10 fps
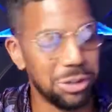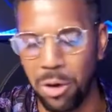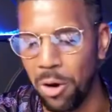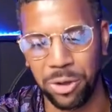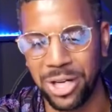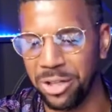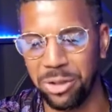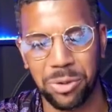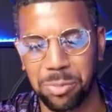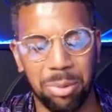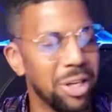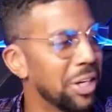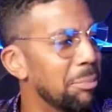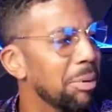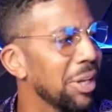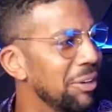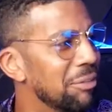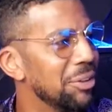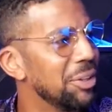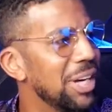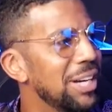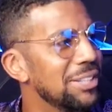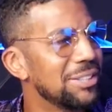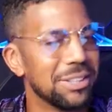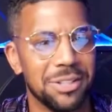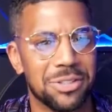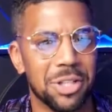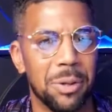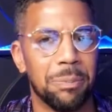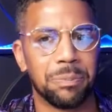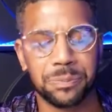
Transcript: You know, all you got to do is plug and play for mm. you mm-hmm. guys, and mm. so hmm.